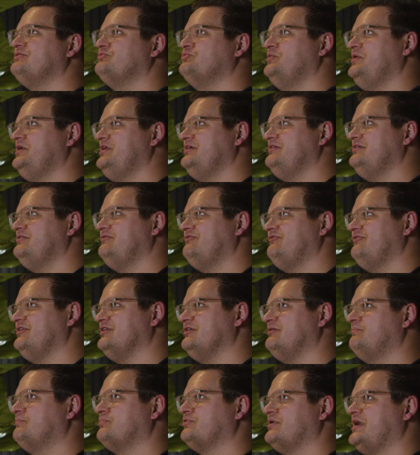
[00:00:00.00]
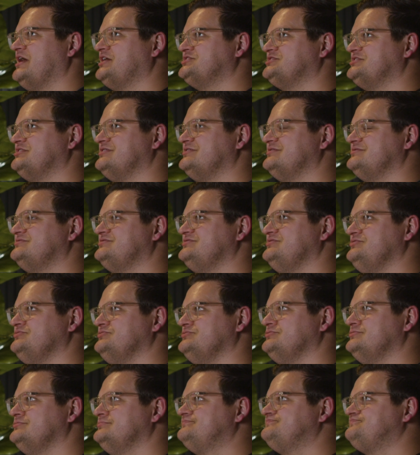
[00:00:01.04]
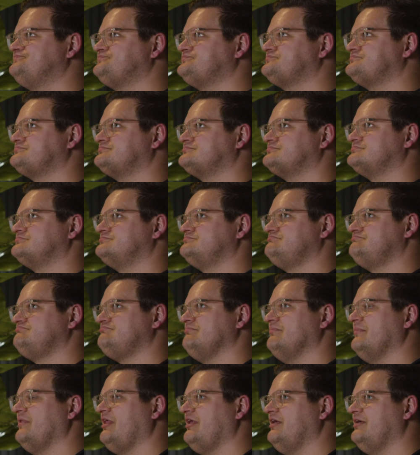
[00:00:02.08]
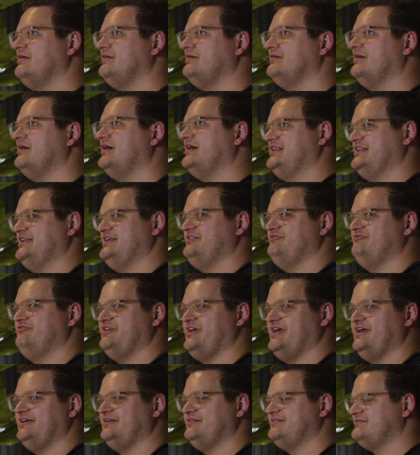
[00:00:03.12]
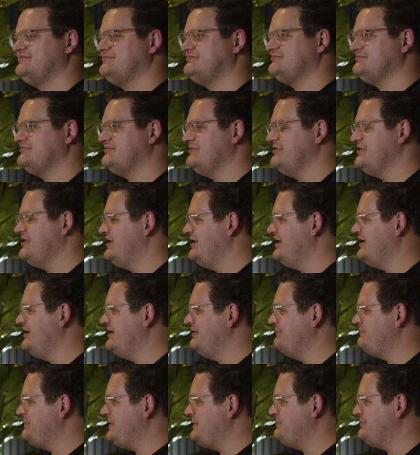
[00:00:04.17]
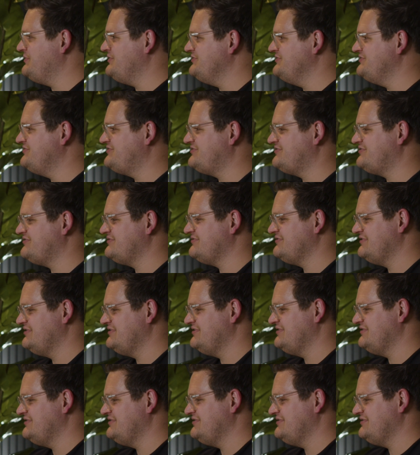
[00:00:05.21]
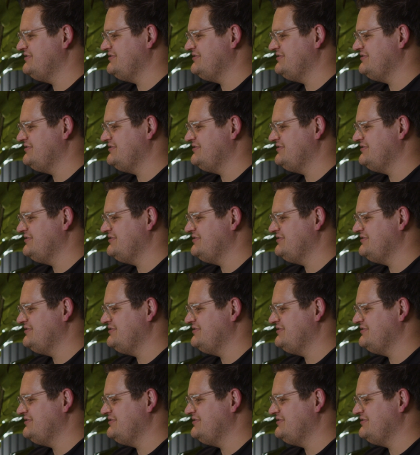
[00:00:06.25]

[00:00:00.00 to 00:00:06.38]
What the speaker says: I think we feel pressure to alleviate people's